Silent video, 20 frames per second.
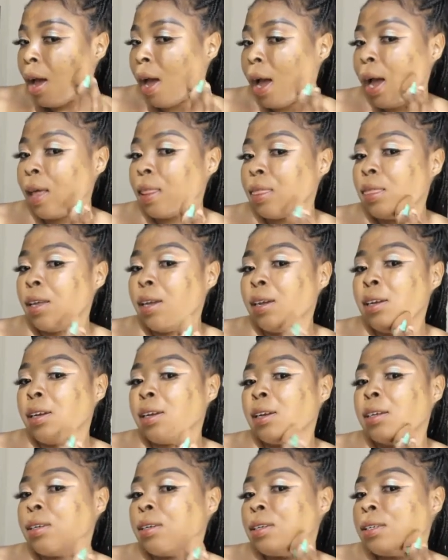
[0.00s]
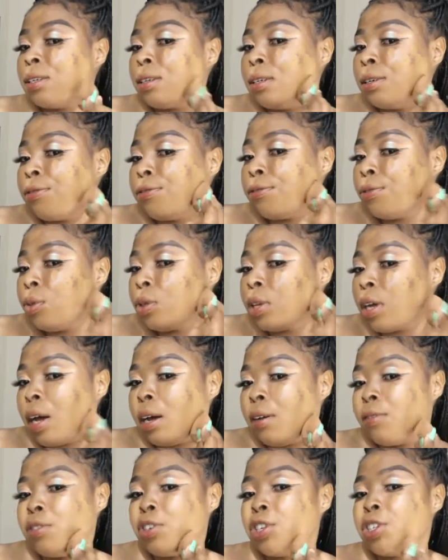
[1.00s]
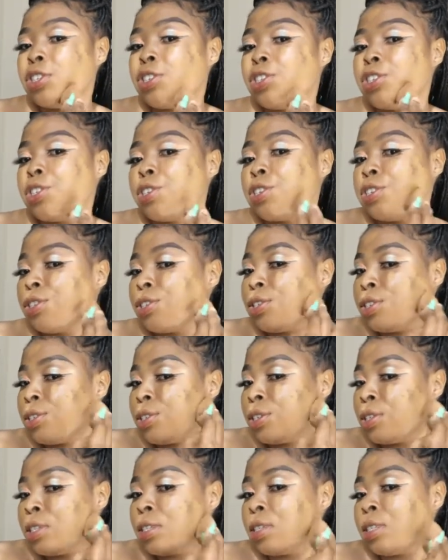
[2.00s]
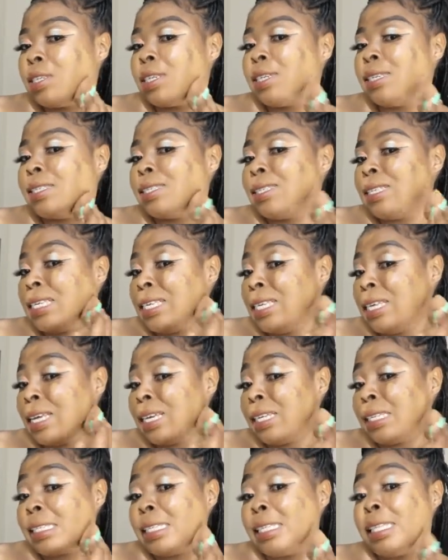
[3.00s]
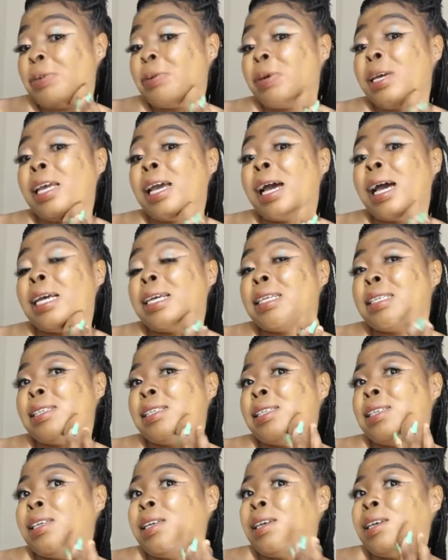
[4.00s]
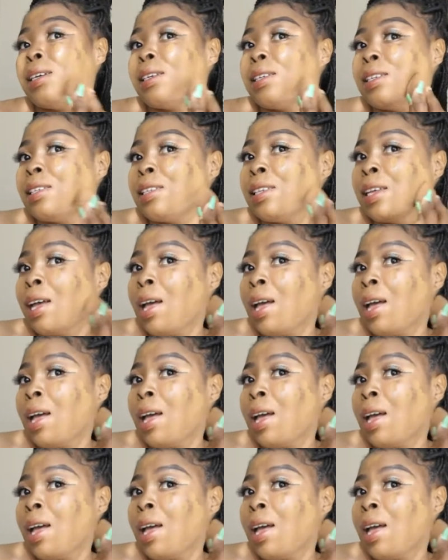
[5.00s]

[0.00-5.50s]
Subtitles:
I think a full coverage, it's yes, the way I see, because